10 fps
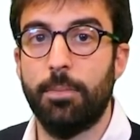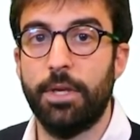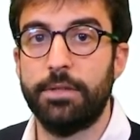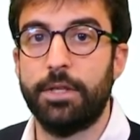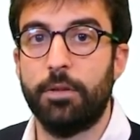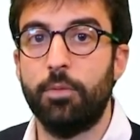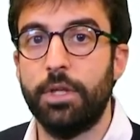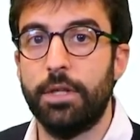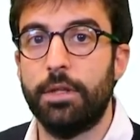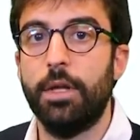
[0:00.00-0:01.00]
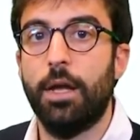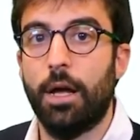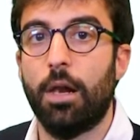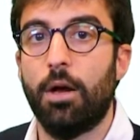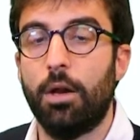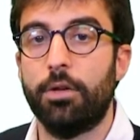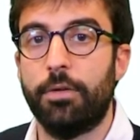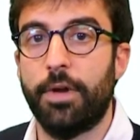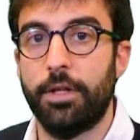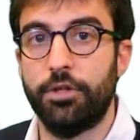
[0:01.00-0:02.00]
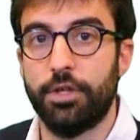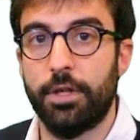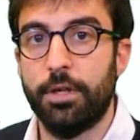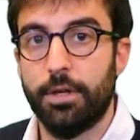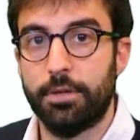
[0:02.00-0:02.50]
means that we need a lot of energy.